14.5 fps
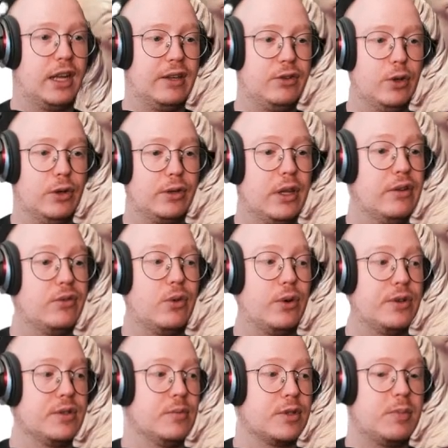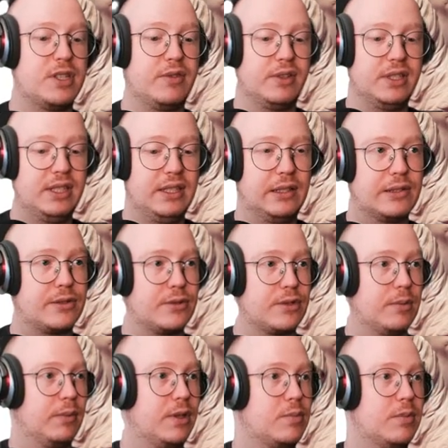like if you're looking for some specific deals or
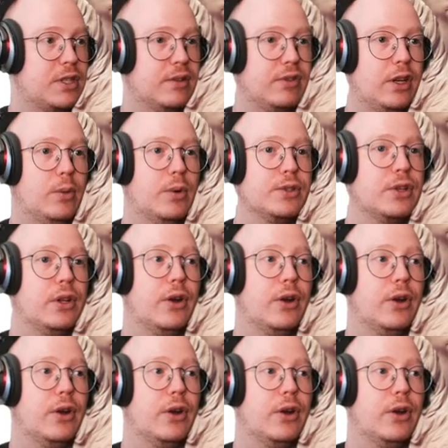something specifically you want to